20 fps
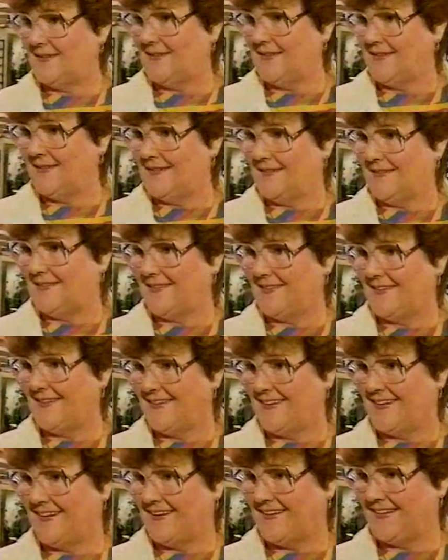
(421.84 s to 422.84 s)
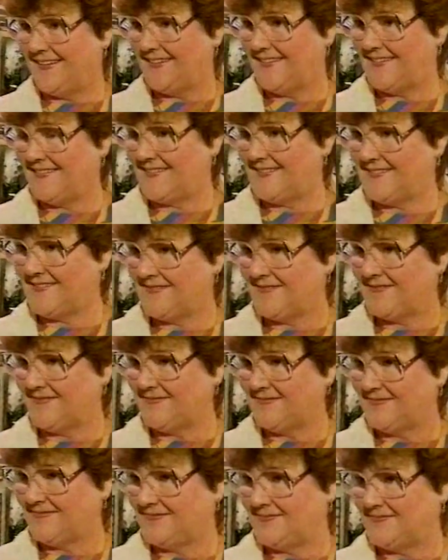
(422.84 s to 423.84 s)
Do you think it'd make any difference if they were to
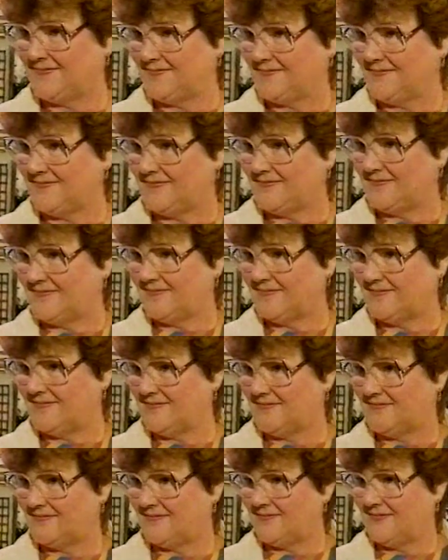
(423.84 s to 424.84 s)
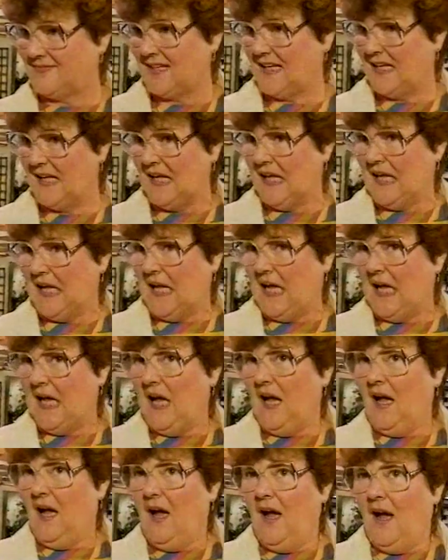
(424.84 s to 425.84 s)
Conservatives got rid of John Major?
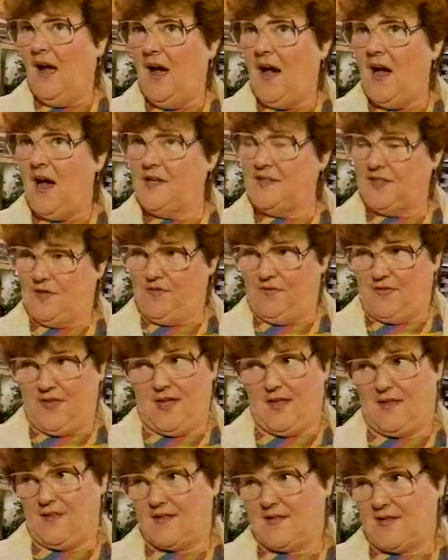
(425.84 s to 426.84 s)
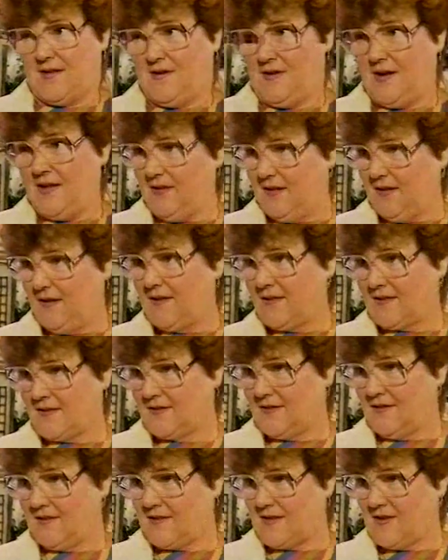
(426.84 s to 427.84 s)
I don't think so. I think
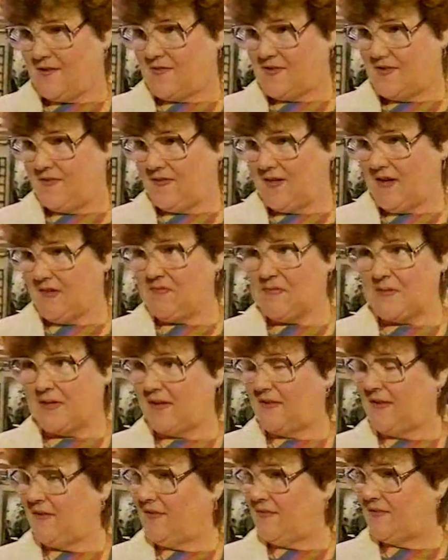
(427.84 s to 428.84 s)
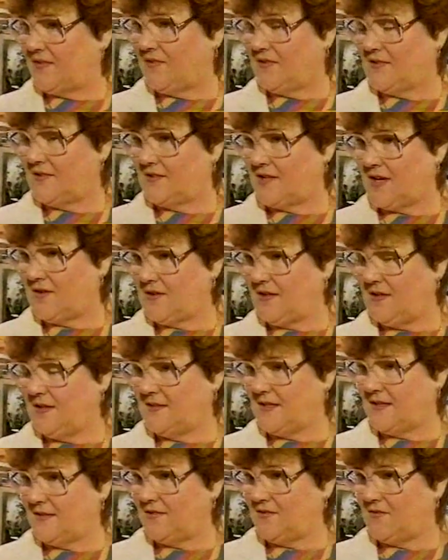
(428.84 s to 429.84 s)
it's a Conservative government. I think they've gone
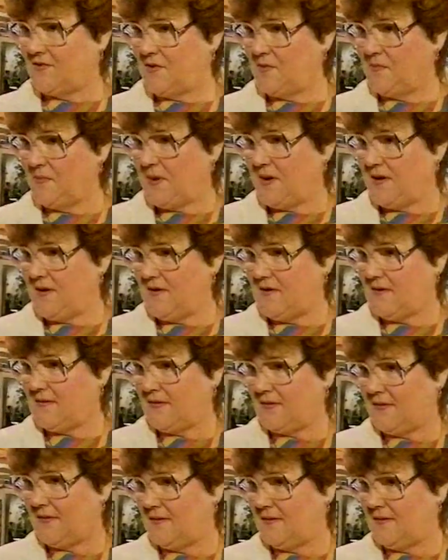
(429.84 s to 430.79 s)
totally down the wrong path.